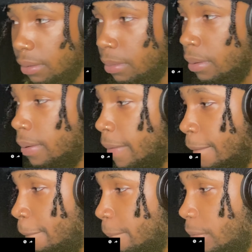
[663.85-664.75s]
You
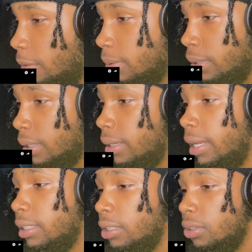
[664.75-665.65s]
know what I'm saying? That
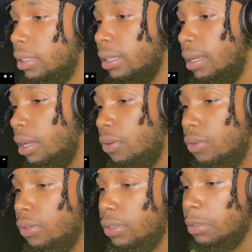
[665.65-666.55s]
shit'll kill their
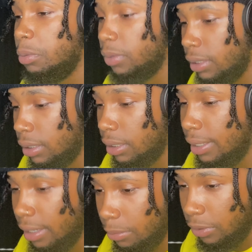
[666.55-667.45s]
whole inspiration, kill
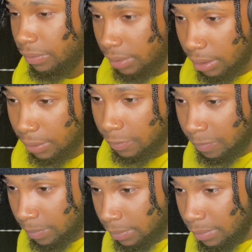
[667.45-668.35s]
their motivation
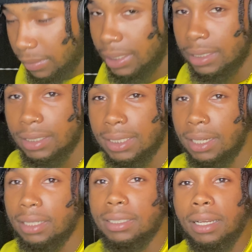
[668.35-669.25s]
because they just got
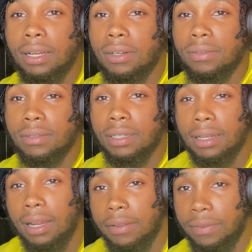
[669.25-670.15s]
a child and
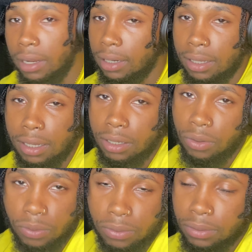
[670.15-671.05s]
now they feel like they can't
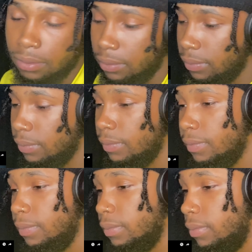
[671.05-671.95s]
do it.
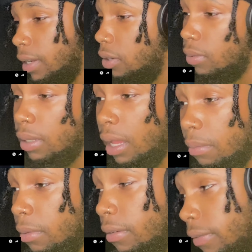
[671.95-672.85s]
I know a lot of
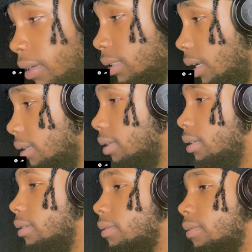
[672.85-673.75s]
motherfuckers like that.
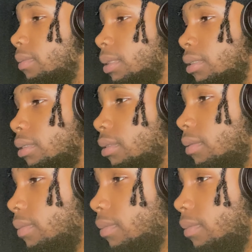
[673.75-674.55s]
You know what I'm saying?